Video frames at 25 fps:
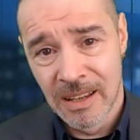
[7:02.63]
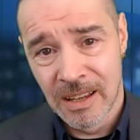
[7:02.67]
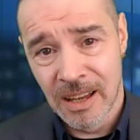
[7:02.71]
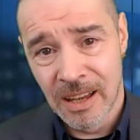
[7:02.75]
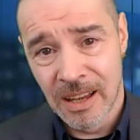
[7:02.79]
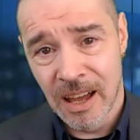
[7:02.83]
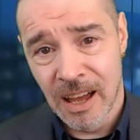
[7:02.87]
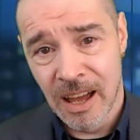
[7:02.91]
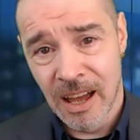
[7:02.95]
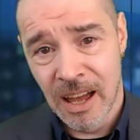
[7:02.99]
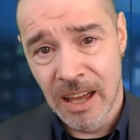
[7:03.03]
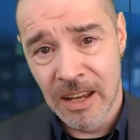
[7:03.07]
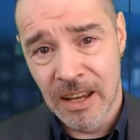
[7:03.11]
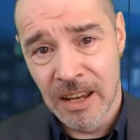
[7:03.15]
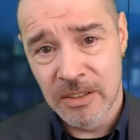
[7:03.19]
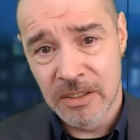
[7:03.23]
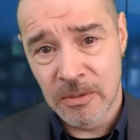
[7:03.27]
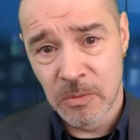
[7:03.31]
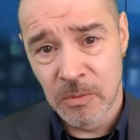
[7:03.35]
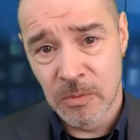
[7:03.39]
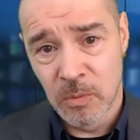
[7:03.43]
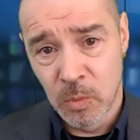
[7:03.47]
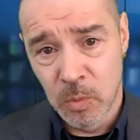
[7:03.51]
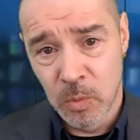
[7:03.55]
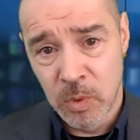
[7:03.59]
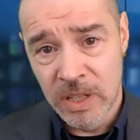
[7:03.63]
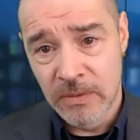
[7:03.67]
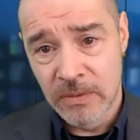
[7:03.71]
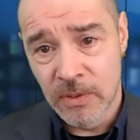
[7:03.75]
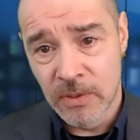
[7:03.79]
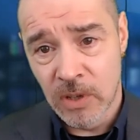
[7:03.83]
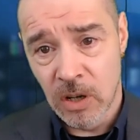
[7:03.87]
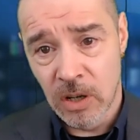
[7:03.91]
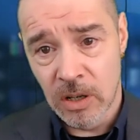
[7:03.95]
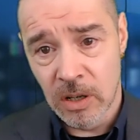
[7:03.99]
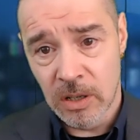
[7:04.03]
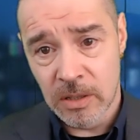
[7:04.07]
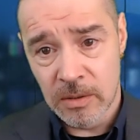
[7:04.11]
And we've
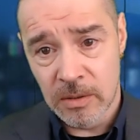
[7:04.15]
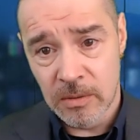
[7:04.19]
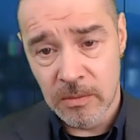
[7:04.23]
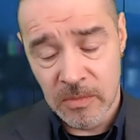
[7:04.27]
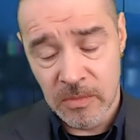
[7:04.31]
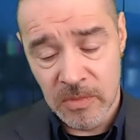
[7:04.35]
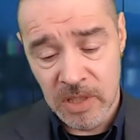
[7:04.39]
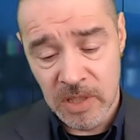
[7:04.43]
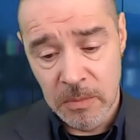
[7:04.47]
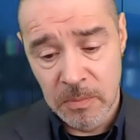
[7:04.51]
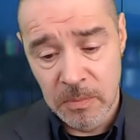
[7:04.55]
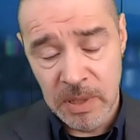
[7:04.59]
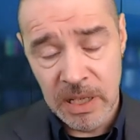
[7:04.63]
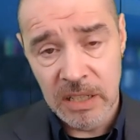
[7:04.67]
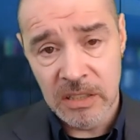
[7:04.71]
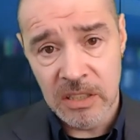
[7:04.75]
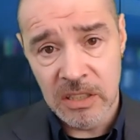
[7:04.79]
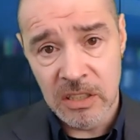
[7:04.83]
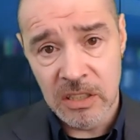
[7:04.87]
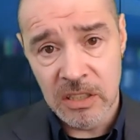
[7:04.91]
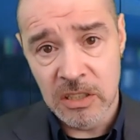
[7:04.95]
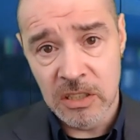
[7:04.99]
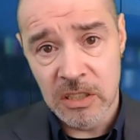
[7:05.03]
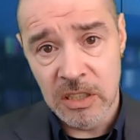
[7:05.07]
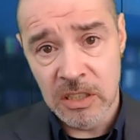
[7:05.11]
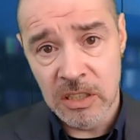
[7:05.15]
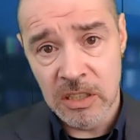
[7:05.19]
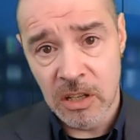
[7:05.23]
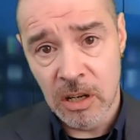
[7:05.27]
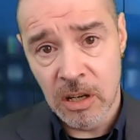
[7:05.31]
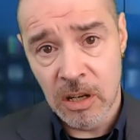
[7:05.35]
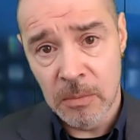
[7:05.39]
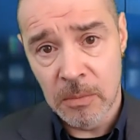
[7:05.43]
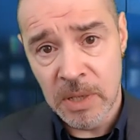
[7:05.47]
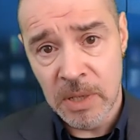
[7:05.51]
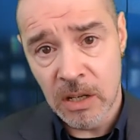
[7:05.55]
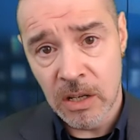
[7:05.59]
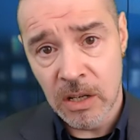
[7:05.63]
got the ability to
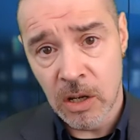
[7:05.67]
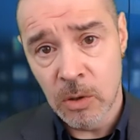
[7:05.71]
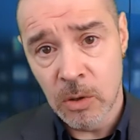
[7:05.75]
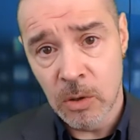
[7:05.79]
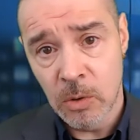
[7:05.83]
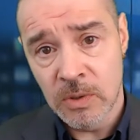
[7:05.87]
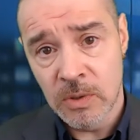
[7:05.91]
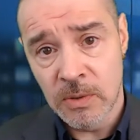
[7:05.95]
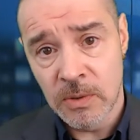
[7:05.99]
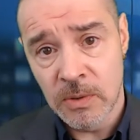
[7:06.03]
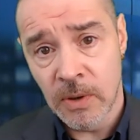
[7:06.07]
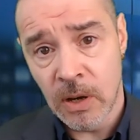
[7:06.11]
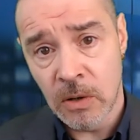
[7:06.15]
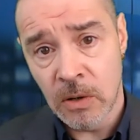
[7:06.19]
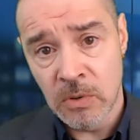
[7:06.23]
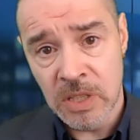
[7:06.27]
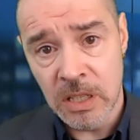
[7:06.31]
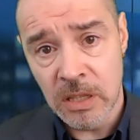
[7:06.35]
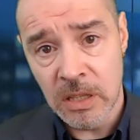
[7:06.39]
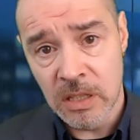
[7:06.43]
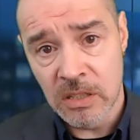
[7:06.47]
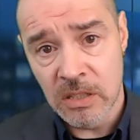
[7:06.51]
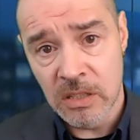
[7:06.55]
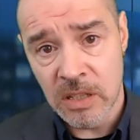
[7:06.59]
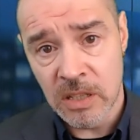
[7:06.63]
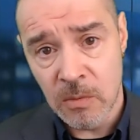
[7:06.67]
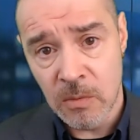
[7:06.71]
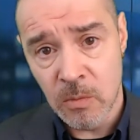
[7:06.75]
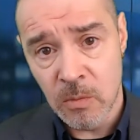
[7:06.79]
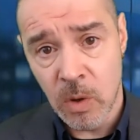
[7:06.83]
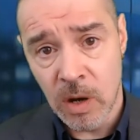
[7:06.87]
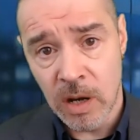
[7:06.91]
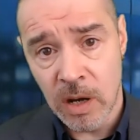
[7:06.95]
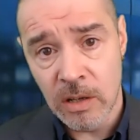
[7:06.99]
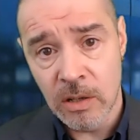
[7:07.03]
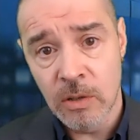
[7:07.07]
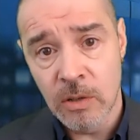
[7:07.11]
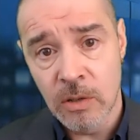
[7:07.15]
determine who's voted the same
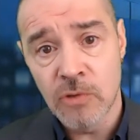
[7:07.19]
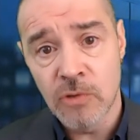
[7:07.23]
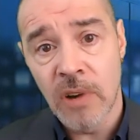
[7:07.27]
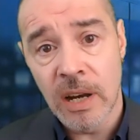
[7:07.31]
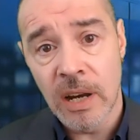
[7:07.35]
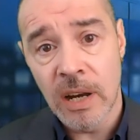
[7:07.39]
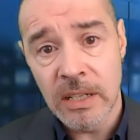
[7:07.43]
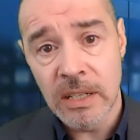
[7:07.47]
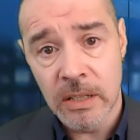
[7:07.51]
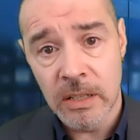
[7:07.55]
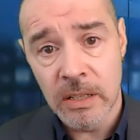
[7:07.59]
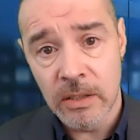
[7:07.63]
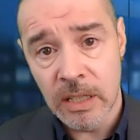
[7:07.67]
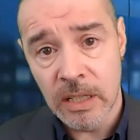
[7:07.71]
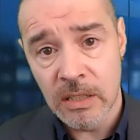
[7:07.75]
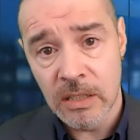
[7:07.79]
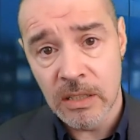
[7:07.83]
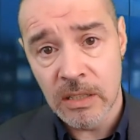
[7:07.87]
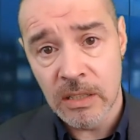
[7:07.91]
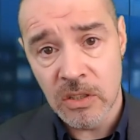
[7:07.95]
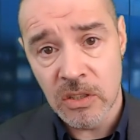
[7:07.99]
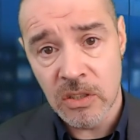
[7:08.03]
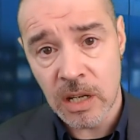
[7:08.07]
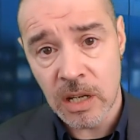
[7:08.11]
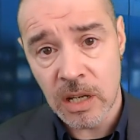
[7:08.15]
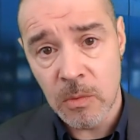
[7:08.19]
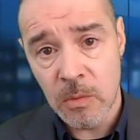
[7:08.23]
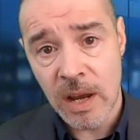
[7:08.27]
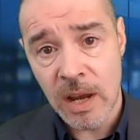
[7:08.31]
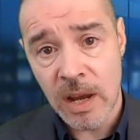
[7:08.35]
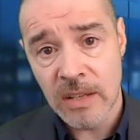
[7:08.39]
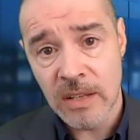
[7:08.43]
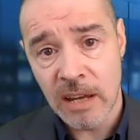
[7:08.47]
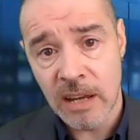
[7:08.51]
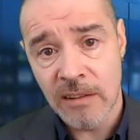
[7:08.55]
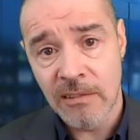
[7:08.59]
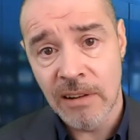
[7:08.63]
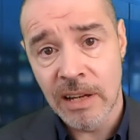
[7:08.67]
way, who's rated things the same way
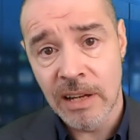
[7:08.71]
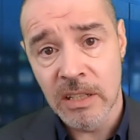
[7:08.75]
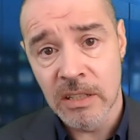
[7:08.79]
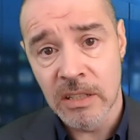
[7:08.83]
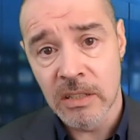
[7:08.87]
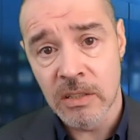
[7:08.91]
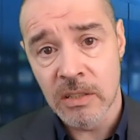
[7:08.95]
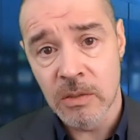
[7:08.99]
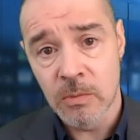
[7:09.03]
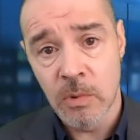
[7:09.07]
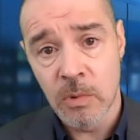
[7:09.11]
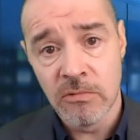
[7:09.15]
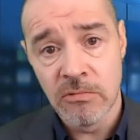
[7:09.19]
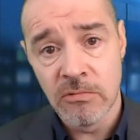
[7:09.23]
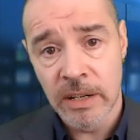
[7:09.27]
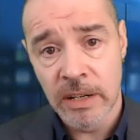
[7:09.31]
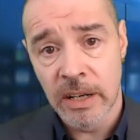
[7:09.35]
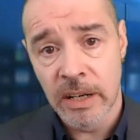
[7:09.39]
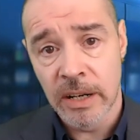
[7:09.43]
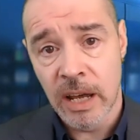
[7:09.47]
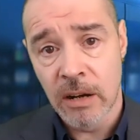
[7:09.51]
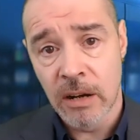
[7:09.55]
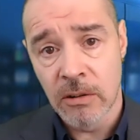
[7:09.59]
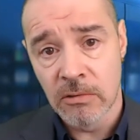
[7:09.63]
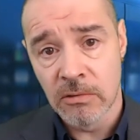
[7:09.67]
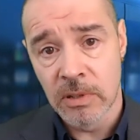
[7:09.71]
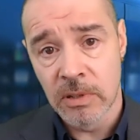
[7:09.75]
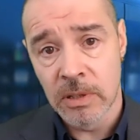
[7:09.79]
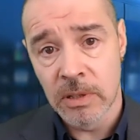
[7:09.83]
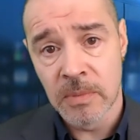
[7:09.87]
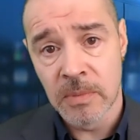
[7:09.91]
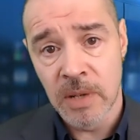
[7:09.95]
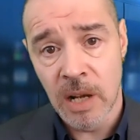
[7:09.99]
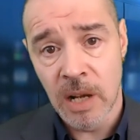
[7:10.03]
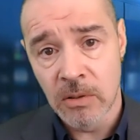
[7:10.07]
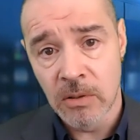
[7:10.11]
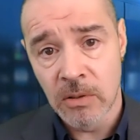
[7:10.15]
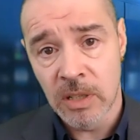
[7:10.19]
as our editors. We'll run an algorithm,
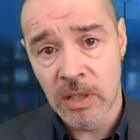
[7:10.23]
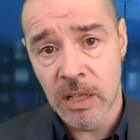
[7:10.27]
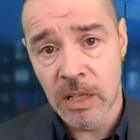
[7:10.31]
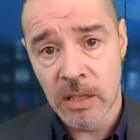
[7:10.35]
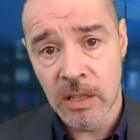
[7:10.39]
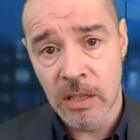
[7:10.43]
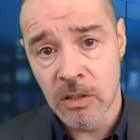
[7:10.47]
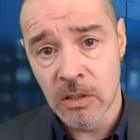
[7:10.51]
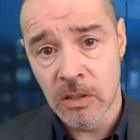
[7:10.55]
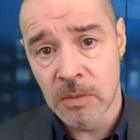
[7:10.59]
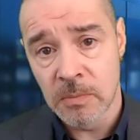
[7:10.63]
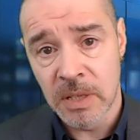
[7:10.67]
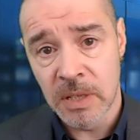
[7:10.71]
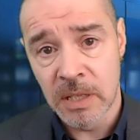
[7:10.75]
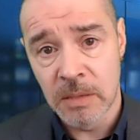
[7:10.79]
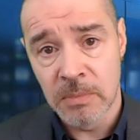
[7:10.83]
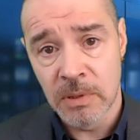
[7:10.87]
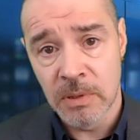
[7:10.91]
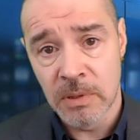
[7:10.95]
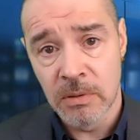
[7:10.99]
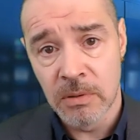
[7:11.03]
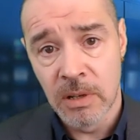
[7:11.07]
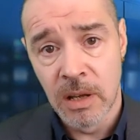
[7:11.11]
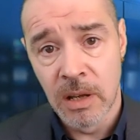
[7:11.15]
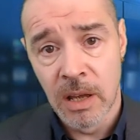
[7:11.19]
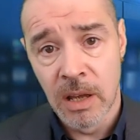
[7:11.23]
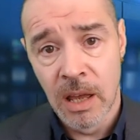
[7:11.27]
locate those people.